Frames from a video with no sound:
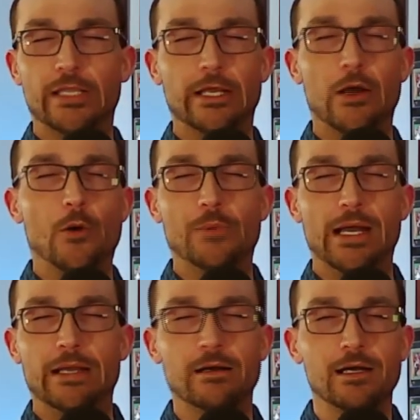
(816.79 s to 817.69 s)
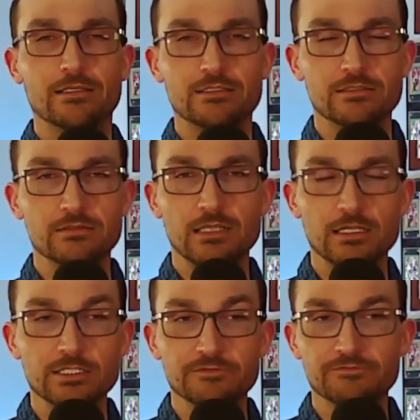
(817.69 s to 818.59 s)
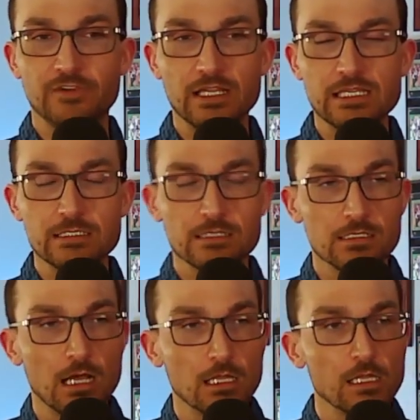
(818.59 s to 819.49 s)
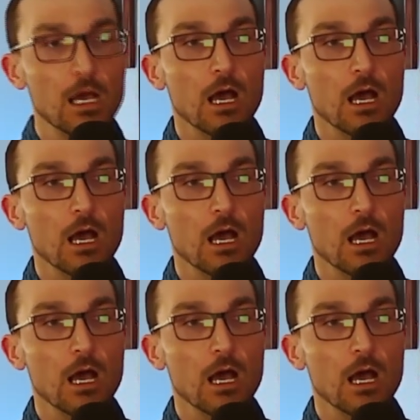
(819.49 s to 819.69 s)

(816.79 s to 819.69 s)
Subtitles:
Like, oh my god, you're out of your fucking skull.